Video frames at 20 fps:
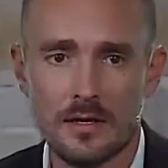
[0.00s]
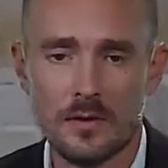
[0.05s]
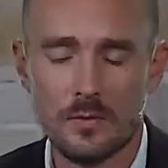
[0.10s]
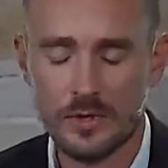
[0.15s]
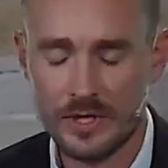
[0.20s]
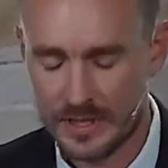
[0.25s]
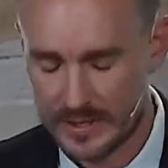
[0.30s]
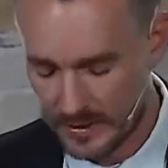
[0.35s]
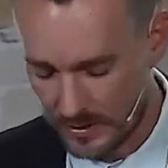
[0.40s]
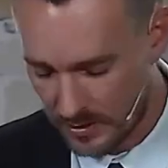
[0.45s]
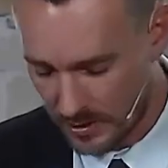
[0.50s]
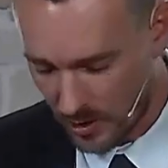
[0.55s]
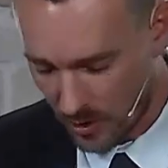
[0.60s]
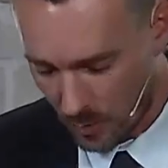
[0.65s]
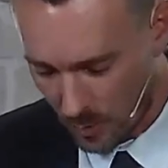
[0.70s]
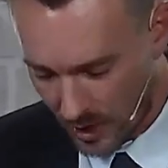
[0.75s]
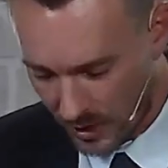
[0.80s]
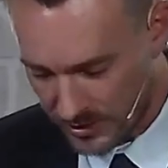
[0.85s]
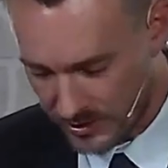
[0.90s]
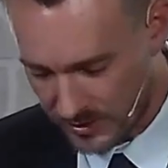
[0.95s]
When he could
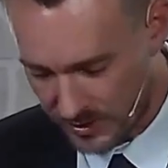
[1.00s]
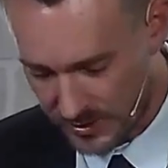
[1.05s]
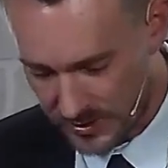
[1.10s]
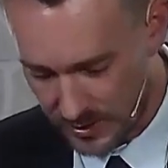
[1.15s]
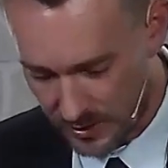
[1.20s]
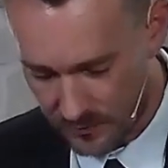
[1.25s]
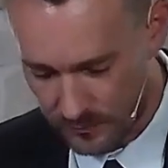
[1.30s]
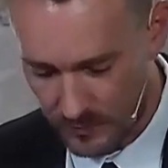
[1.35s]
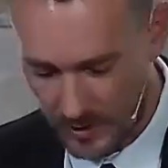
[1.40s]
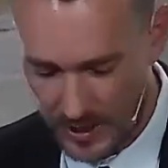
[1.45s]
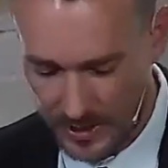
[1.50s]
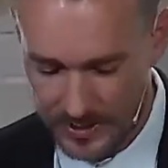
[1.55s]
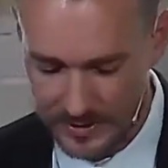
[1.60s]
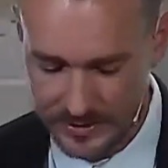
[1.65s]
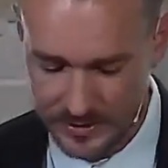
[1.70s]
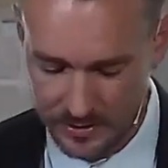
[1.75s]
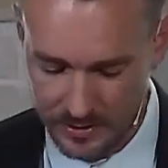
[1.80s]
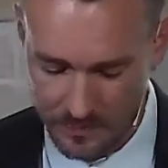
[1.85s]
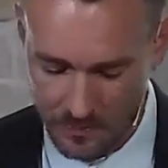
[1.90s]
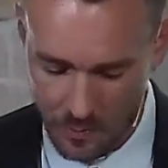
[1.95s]
watch the
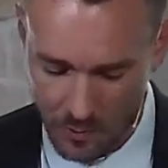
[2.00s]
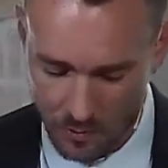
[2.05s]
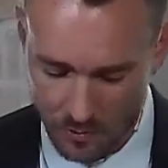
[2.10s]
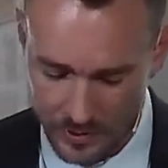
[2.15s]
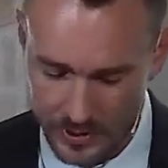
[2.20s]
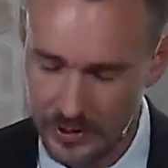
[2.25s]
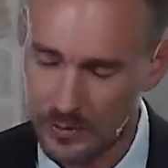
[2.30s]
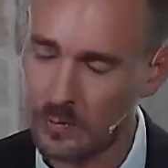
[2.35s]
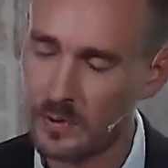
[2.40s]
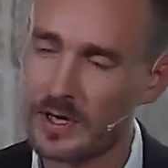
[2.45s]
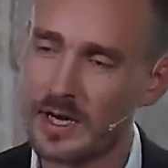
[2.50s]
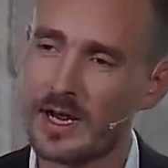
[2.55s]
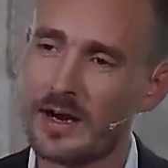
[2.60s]
sunrise in the morning when